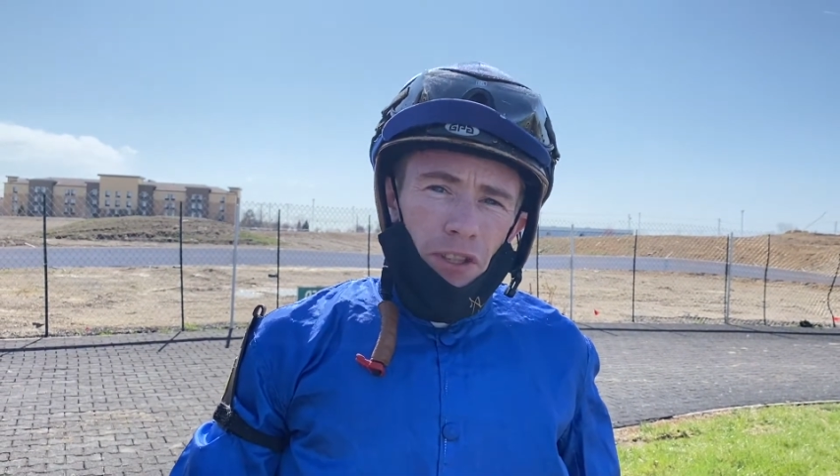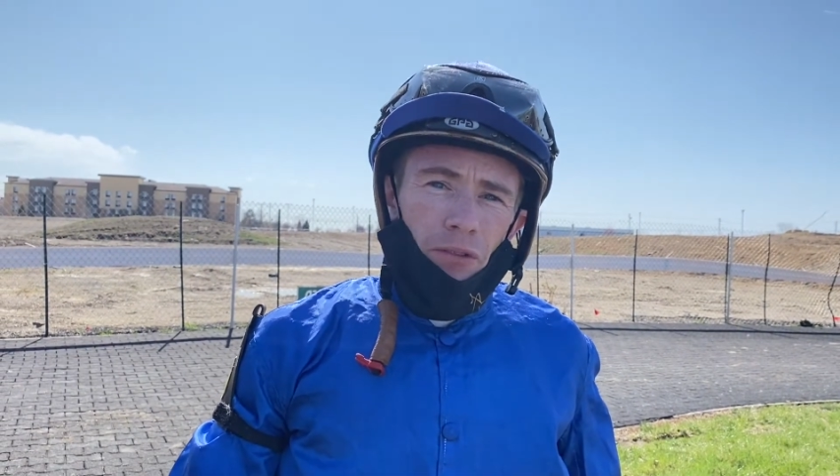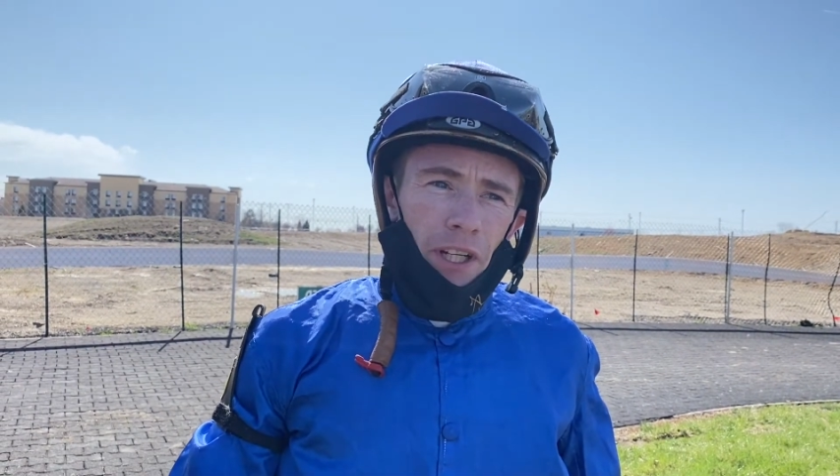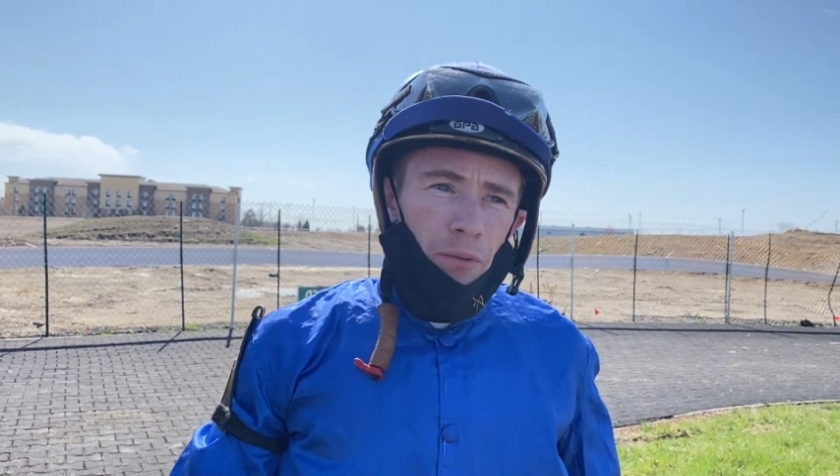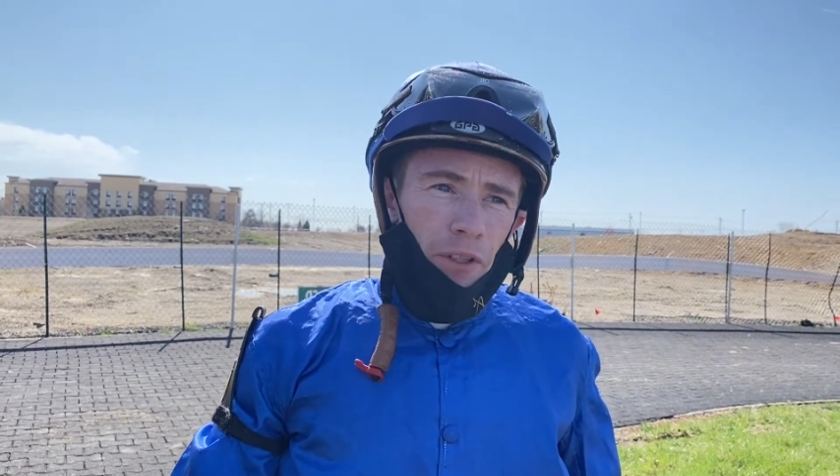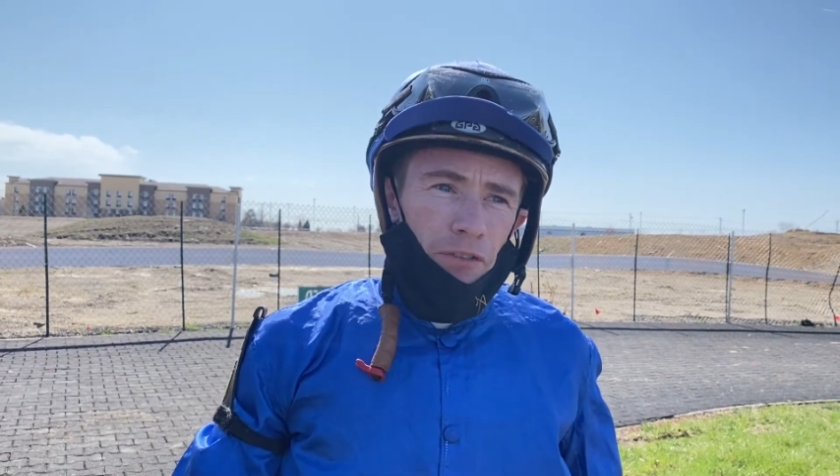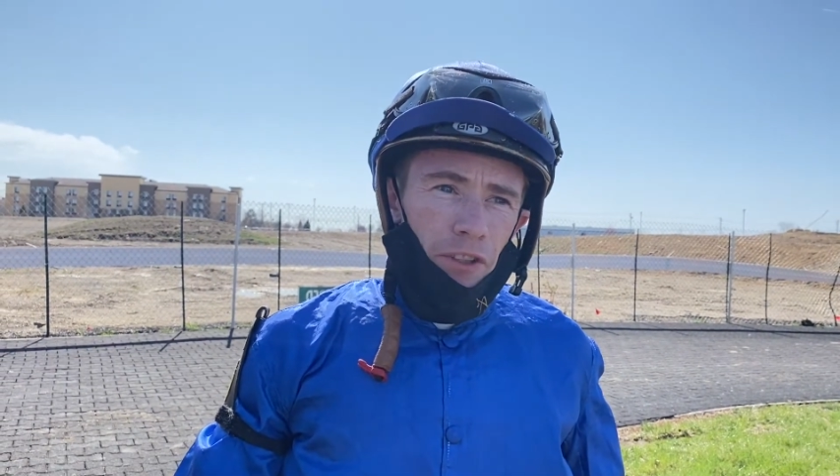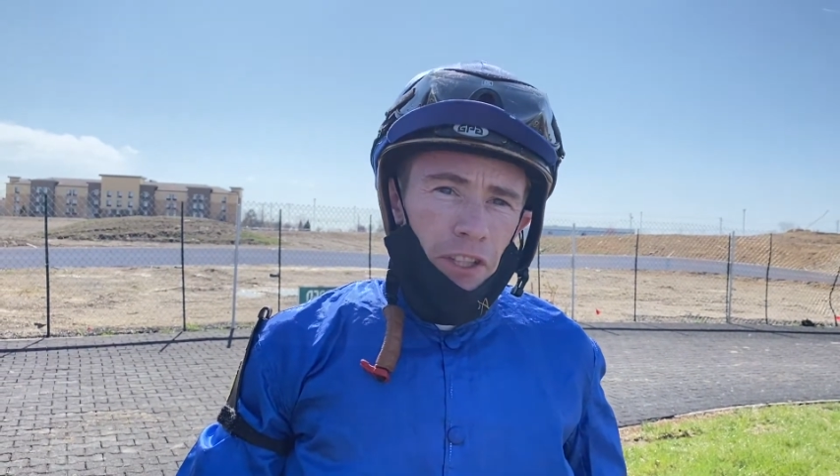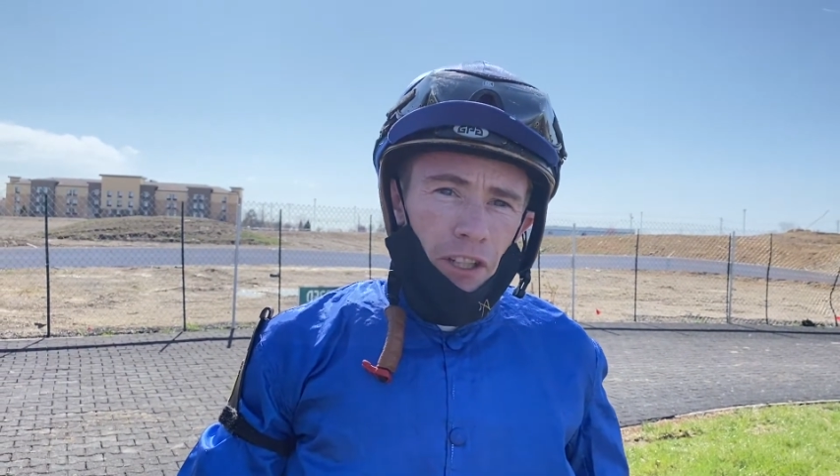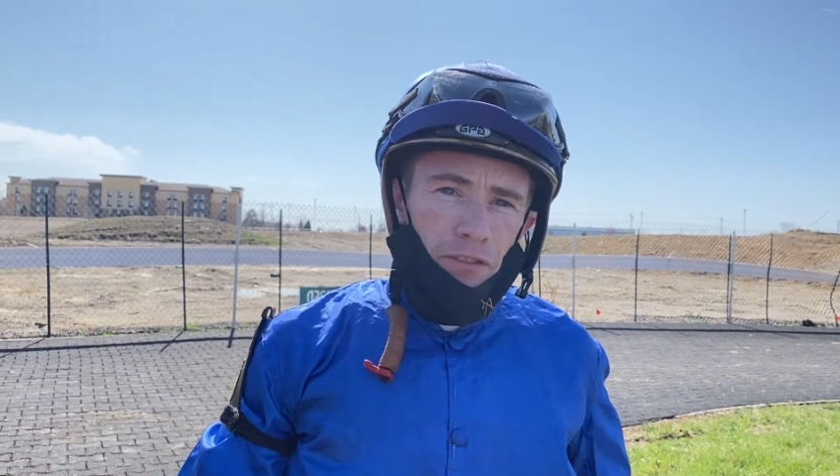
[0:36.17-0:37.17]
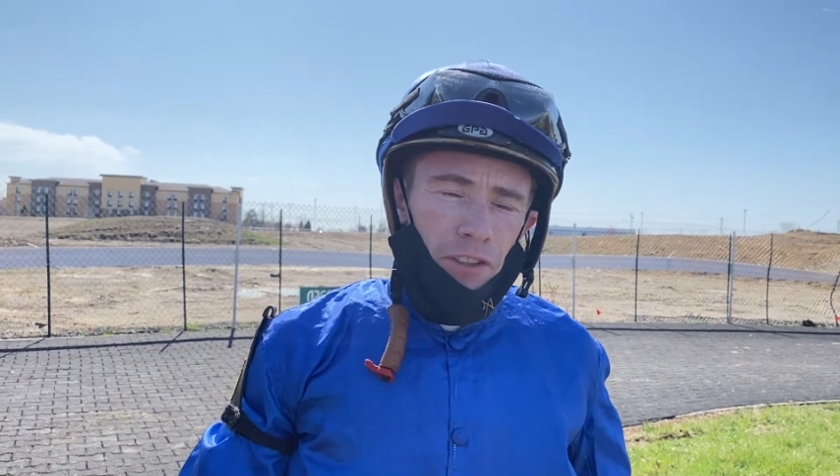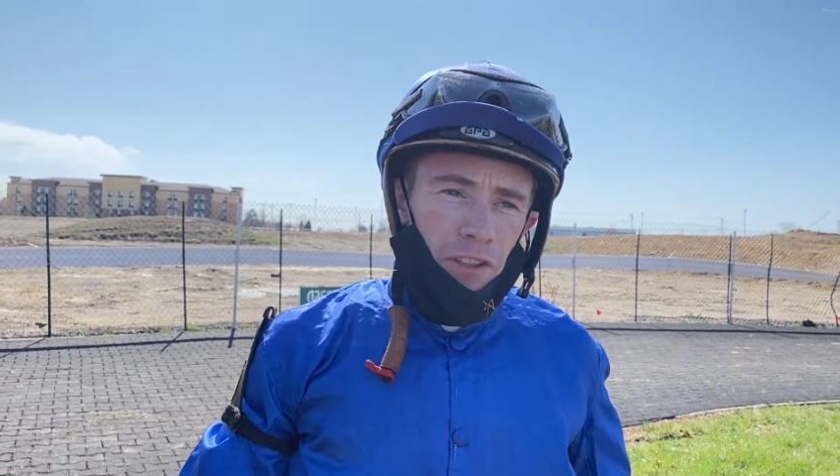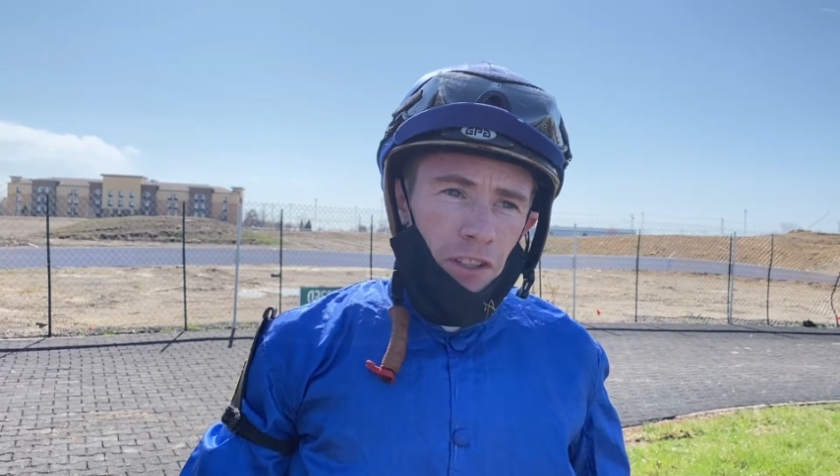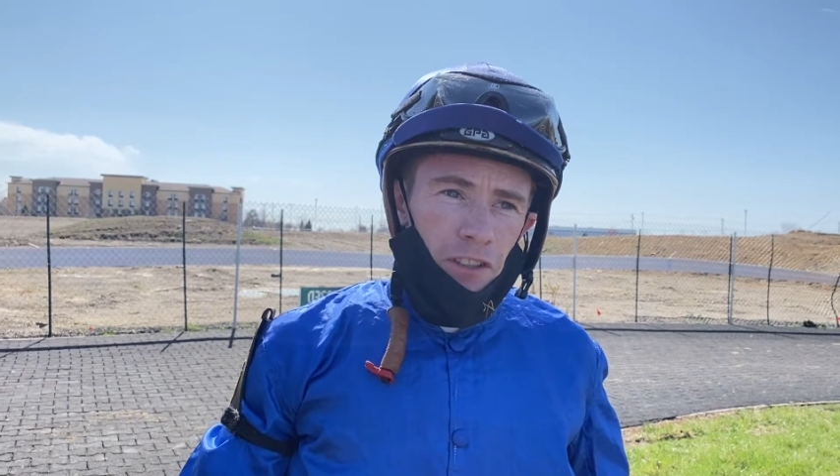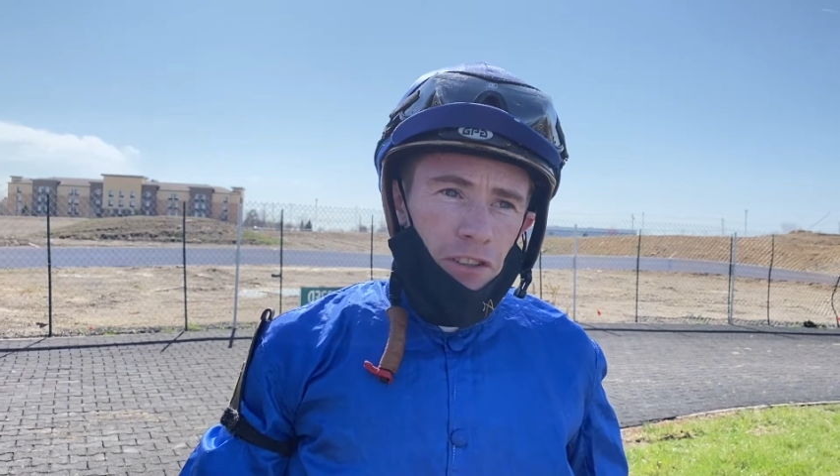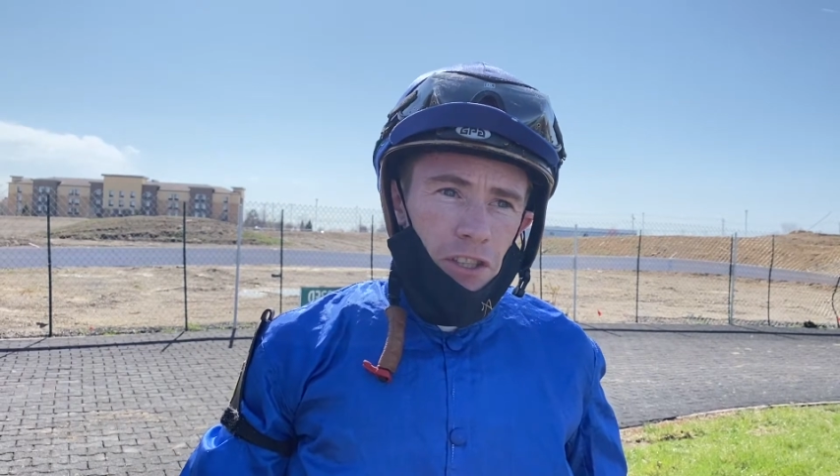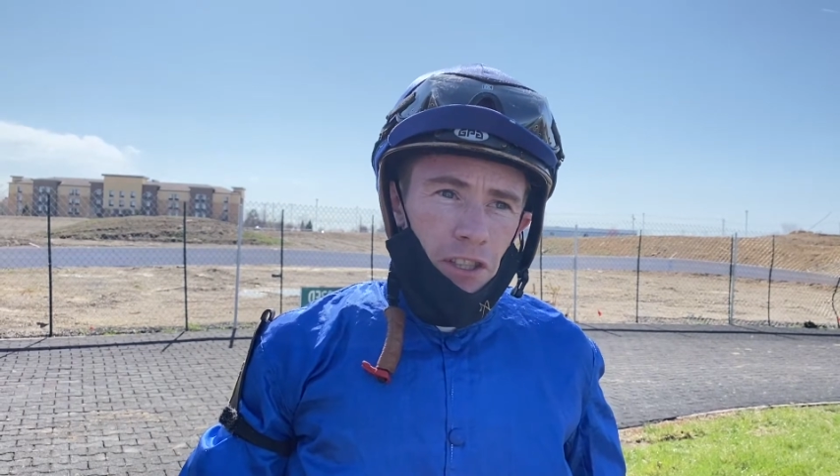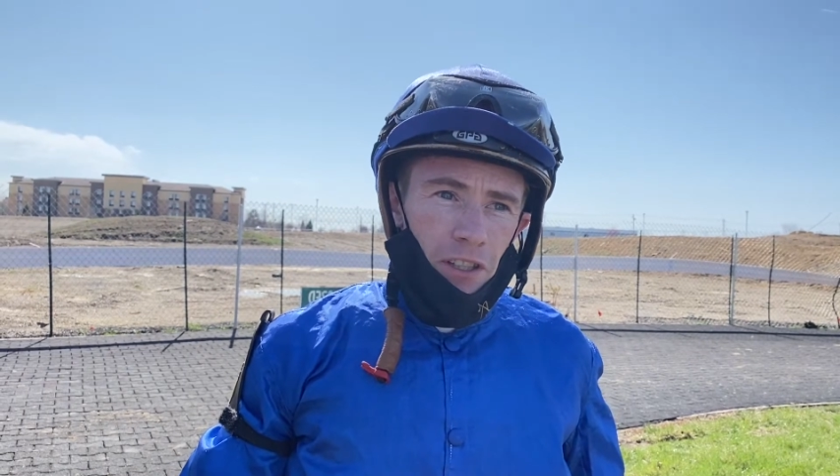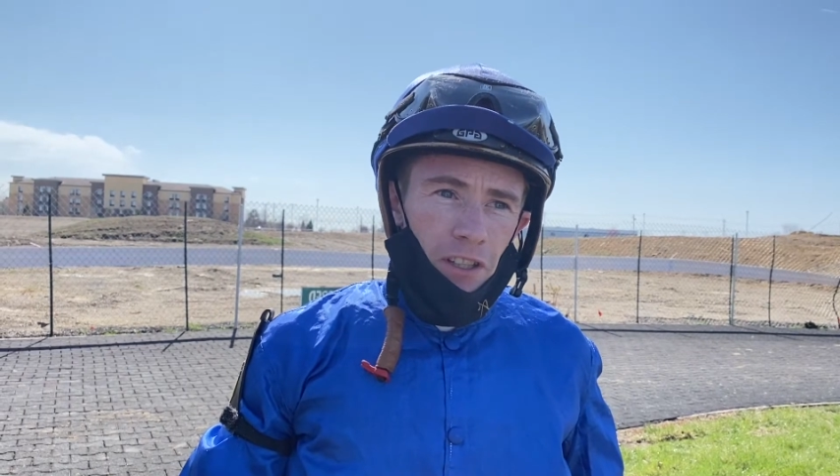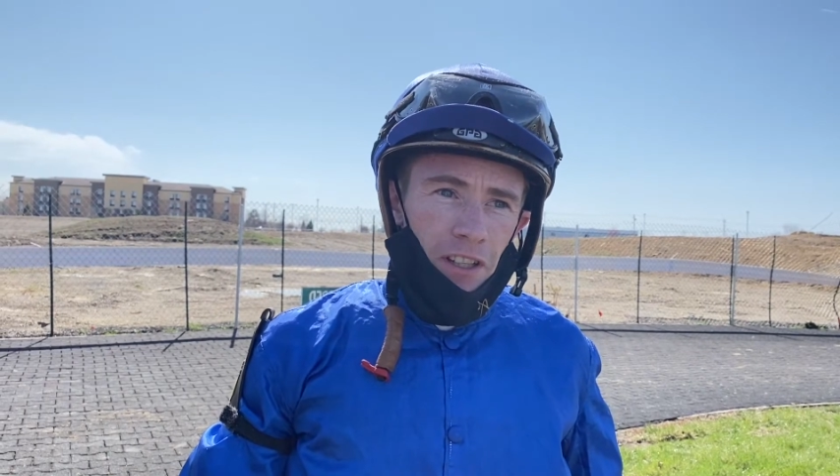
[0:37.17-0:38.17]
to ride a winner for Godolphin on, on such
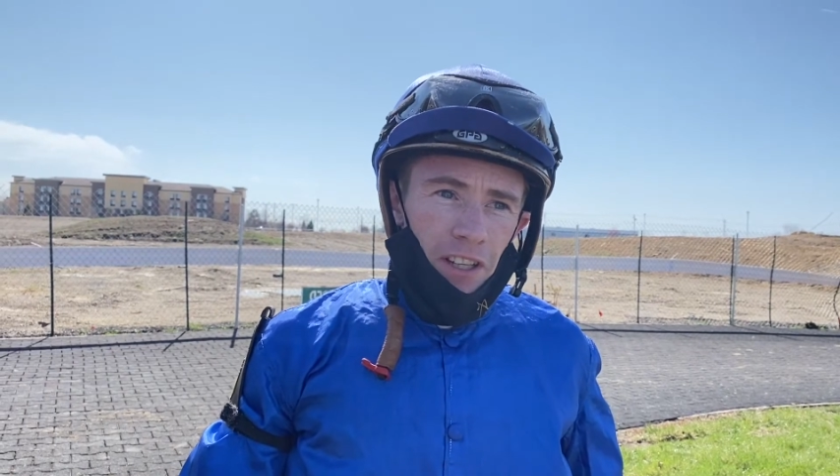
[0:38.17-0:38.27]
an